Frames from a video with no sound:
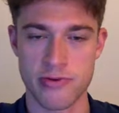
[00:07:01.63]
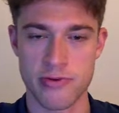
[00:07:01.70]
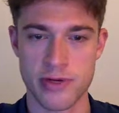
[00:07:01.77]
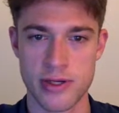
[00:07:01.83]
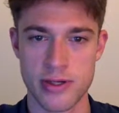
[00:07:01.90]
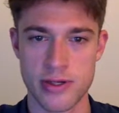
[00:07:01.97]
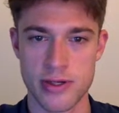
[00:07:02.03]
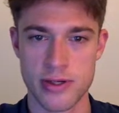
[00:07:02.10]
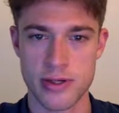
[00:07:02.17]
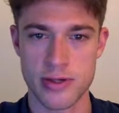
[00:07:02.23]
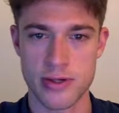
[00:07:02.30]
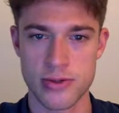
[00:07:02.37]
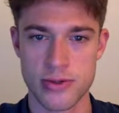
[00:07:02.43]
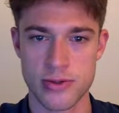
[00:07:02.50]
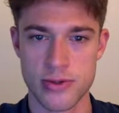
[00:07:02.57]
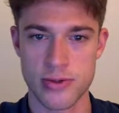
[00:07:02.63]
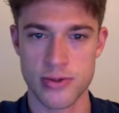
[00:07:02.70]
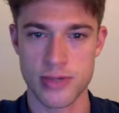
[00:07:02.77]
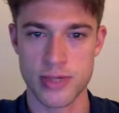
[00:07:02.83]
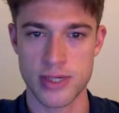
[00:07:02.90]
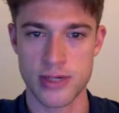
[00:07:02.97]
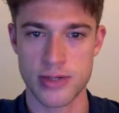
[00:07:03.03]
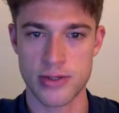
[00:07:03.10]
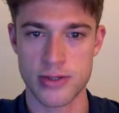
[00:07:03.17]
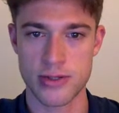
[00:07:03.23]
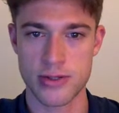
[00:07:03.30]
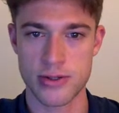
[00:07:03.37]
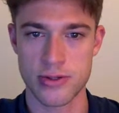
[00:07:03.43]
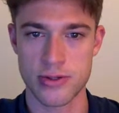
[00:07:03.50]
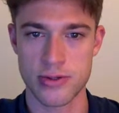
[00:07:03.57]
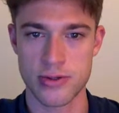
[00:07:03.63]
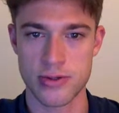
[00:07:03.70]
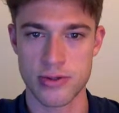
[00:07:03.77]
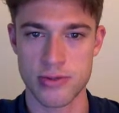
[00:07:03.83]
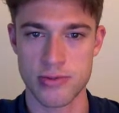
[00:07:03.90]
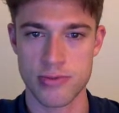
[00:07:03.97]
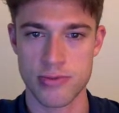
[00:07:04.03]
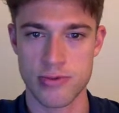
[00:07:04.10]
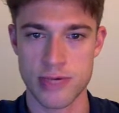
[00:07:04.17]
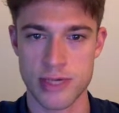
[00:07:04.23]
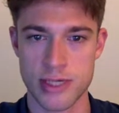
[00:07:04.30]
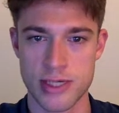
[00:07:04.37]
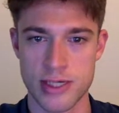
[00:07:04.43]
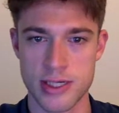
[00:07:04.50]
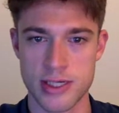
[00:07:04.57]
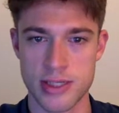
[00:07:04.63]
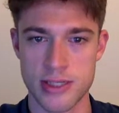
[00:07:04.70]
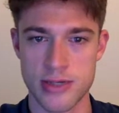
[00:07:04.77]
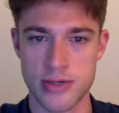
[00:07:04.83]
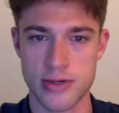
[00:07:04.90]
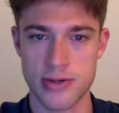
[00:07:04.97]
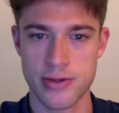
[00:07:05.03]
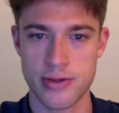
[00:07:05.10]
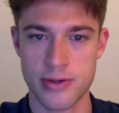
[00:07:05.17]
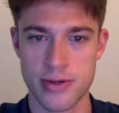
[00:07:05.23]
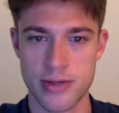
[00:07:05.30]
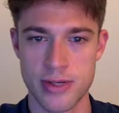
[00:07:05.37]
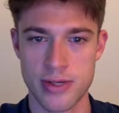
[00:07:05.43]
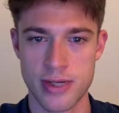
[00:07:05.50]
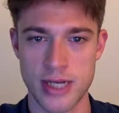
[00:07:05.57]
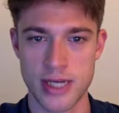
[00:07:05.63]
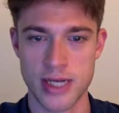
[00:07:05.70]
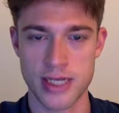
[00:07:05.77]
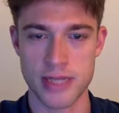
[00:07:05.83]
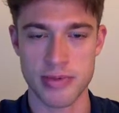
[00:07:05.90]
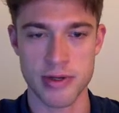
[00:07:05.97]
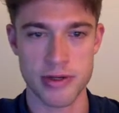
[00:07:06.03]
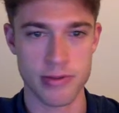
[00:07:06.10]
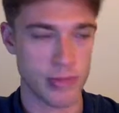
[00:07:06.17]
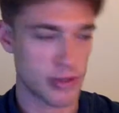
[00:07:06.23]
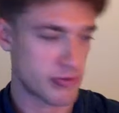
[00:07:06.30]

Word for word: over it, it goes all the way down to, well, practically zero. I guess my, my